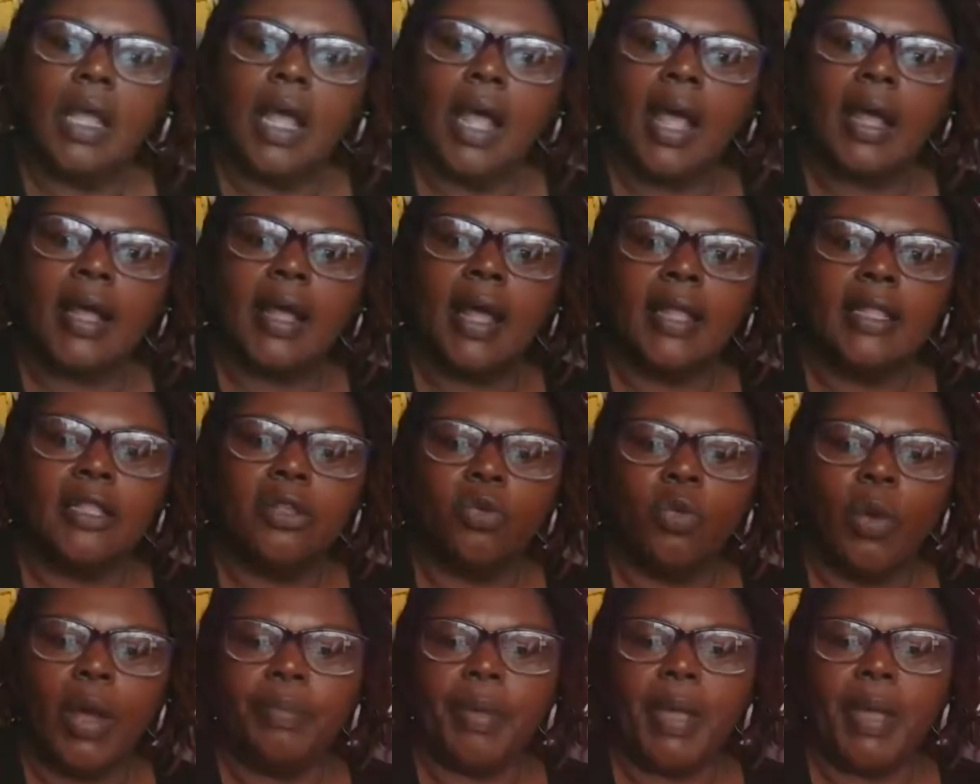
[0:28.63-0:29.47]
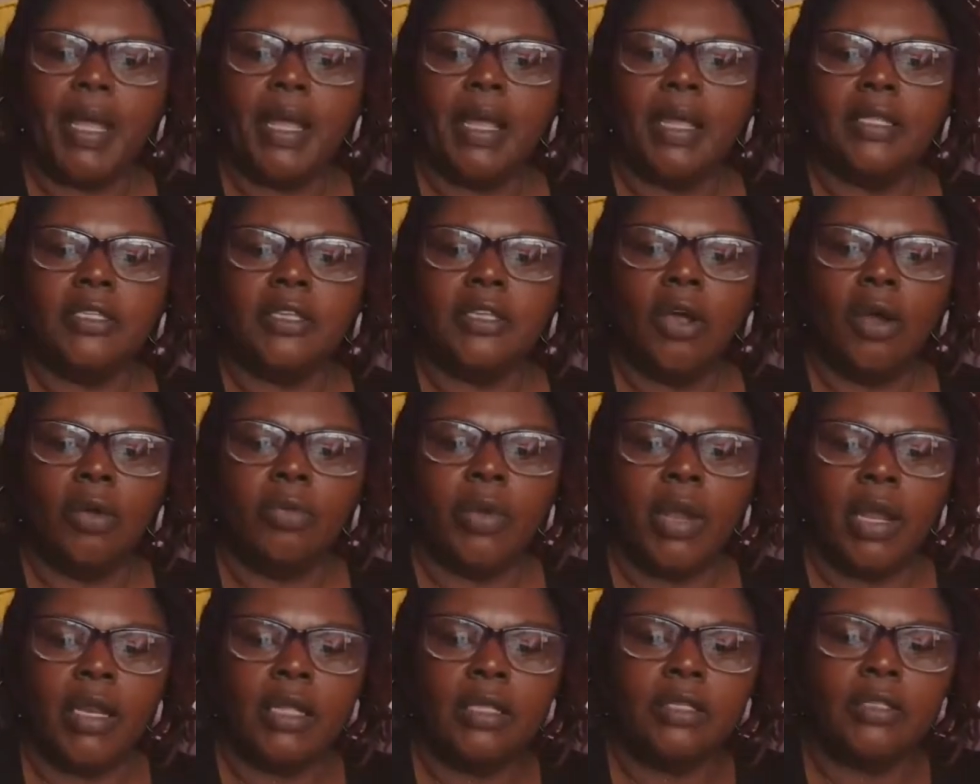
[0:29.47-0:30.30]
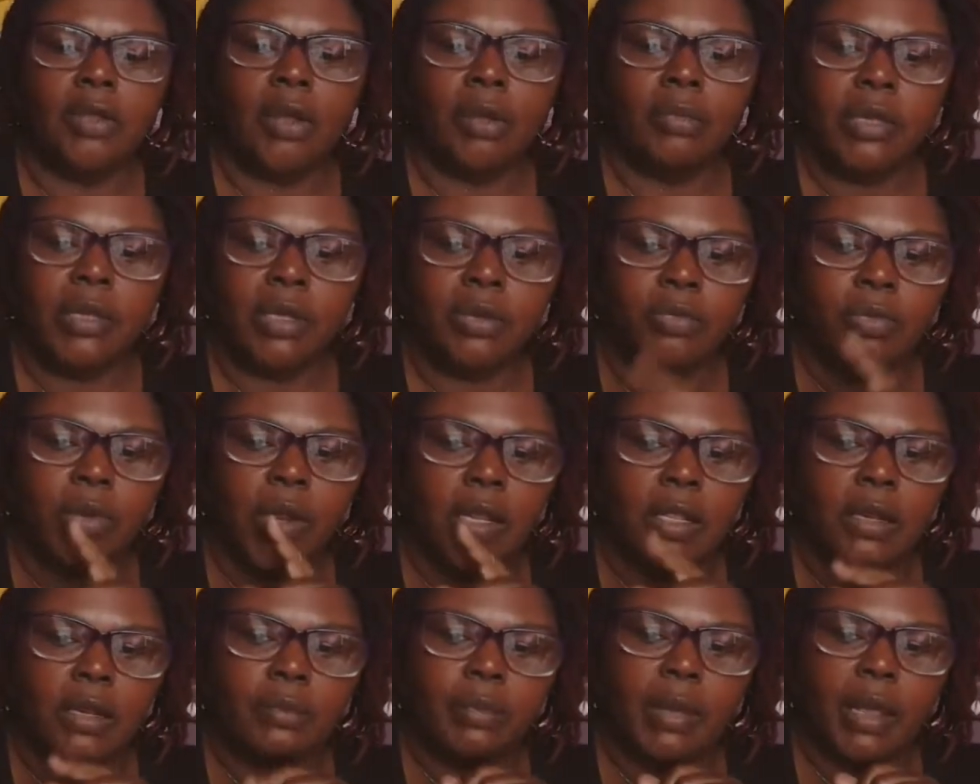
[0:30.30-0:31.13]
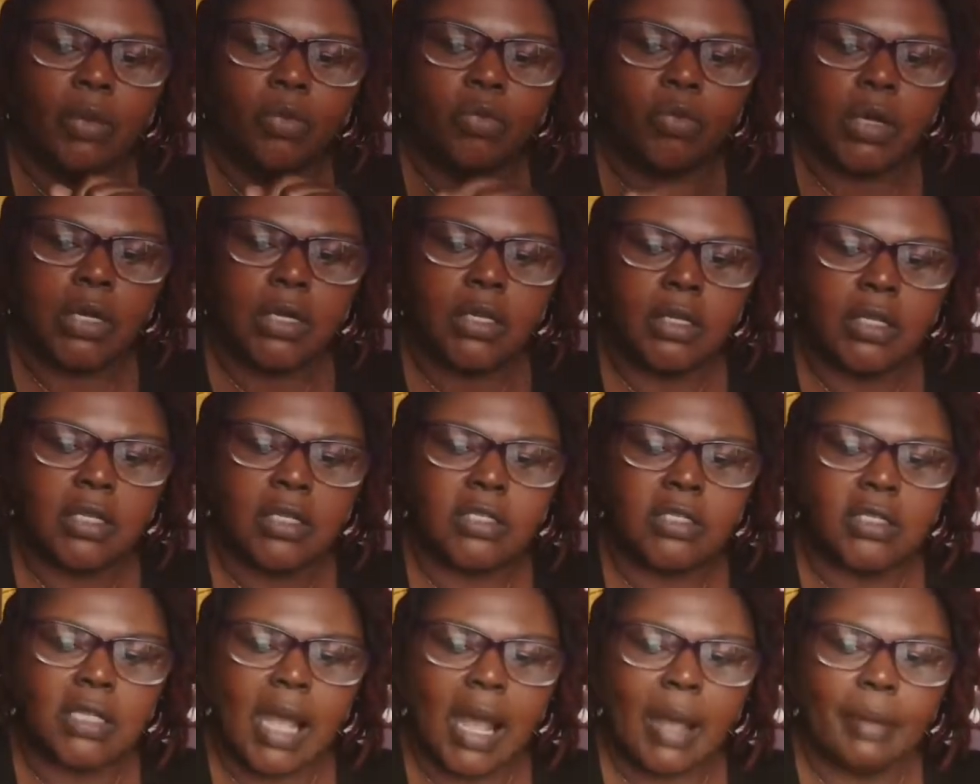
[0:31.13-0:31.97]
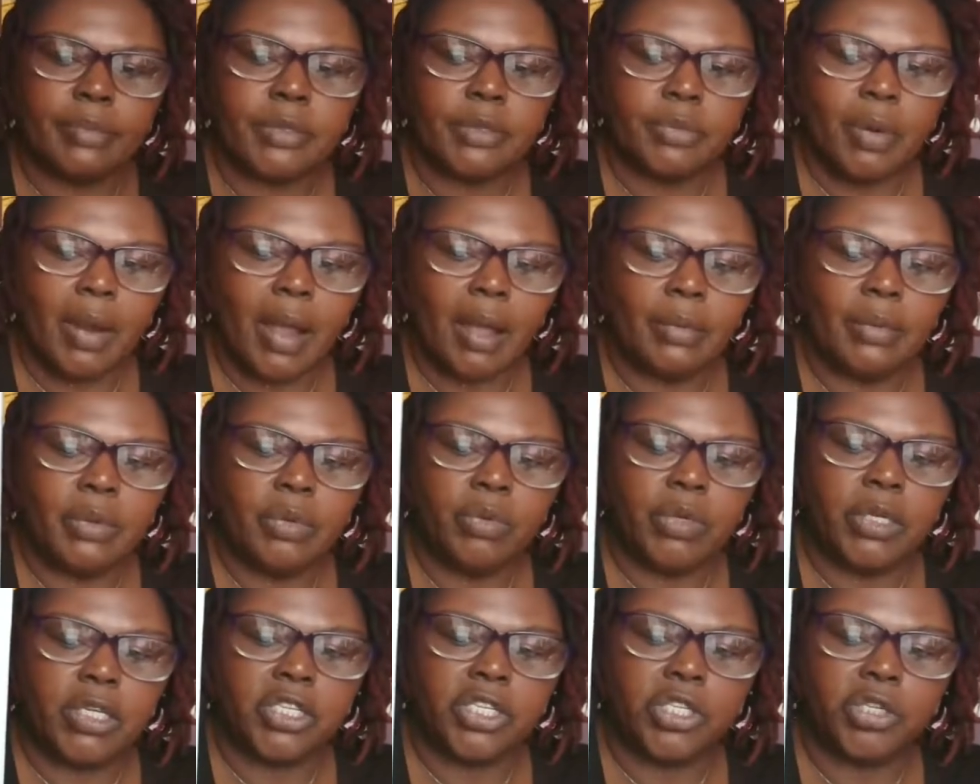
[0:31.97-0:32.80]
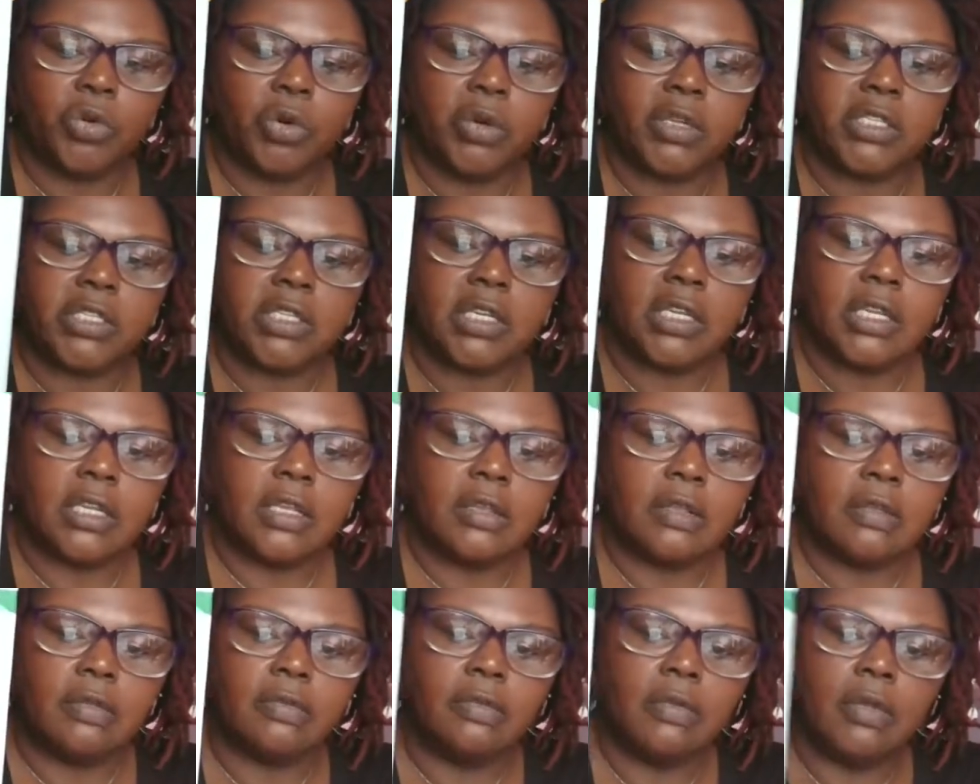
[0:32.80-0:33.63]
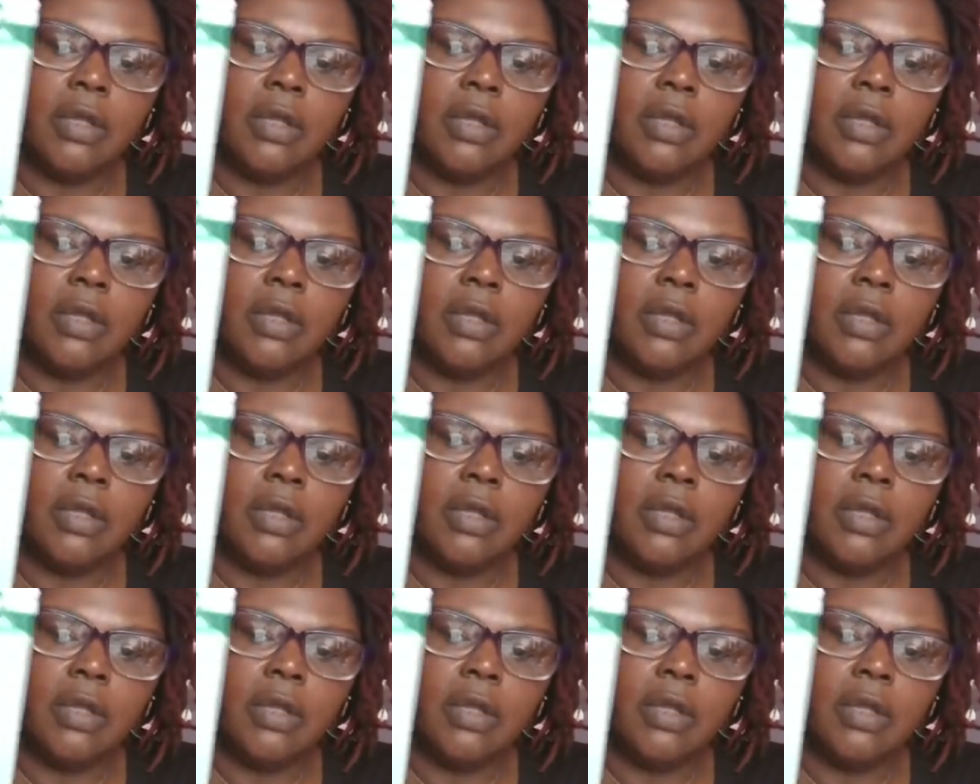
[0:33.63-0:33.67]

I got the white pants already, so I'm getting ready to make one of these tops, probably with the short sleeve.